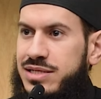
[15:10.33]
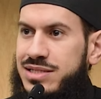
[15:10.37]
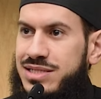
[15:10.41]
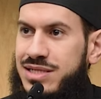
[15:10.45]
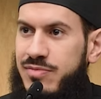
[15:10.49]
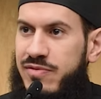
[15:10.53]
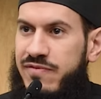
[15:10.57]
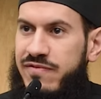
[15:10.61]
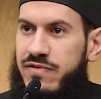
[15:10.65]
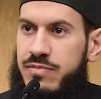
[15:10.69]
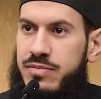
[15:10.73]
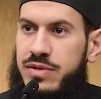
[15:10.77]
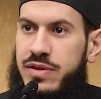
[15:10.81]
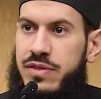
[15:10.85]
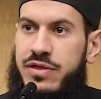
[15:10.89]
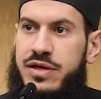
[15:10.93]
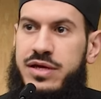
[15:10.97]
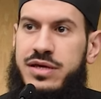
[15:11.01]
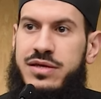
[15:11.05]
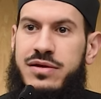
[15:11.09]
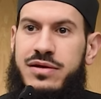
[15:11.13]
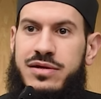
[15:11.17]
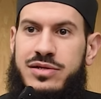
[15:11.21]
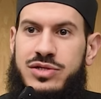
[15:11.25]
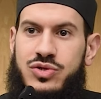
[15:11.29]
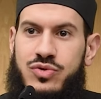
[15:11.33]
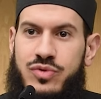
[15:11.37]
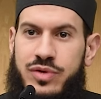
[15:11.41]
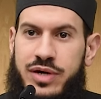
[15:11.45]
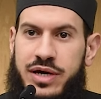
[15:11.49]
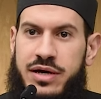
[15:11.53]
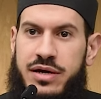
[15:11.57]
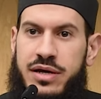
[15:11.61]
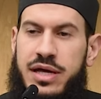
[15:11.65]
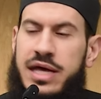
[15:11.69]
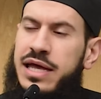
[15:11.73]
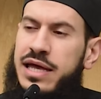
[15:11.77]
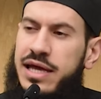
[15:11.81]
some of them in dhikr and
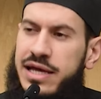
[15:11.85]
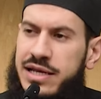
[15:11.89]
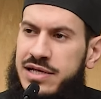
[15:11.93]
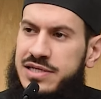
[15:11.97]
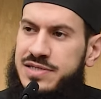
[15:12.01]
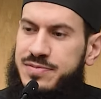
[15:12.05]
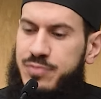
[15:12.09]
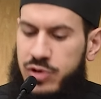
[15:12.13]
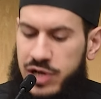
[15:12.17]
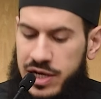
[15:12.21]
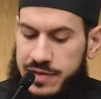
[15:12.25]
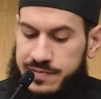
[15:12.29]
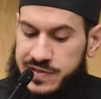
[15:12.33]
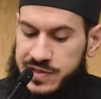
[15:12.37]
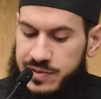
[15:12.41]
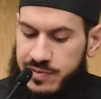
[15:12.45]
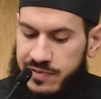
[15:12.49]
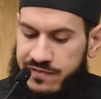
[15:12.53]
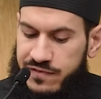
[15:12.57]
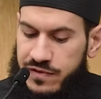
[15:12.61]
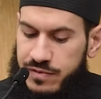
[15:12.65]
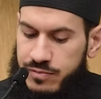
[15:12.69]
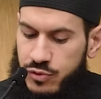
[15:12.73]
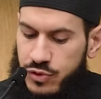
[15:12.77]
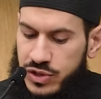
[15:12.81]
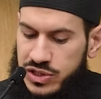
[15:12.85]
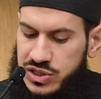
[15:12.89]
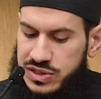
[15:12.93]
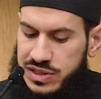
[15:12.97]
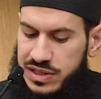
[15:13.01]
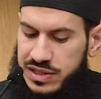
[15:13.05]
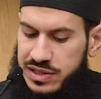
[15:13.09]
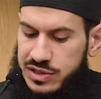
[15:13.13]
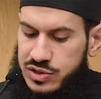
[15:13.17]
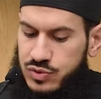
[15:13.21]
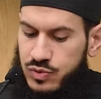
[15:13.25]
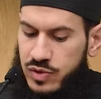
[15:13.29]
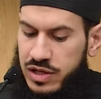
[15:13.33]
dua, and yes, perhaps some of them resting
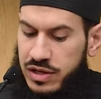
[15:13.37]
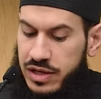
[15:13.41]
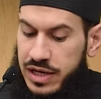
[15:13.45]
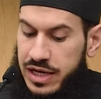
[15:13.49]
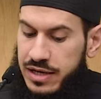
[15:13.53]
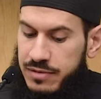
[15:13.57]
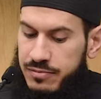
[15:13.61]
as well.